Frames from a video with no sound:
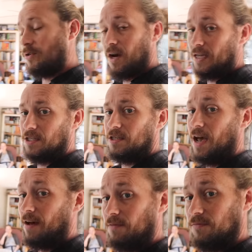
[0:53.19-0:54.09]
crates
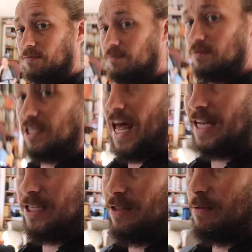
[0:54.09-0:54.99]
have
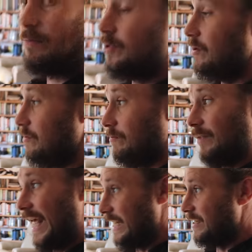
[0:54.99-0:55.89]
slats in them, so
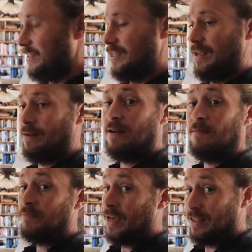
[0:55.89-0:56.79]
light gets in,
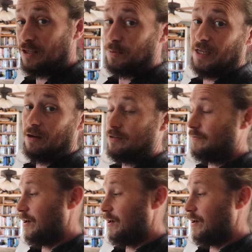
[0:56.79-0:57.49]
and these potatoes have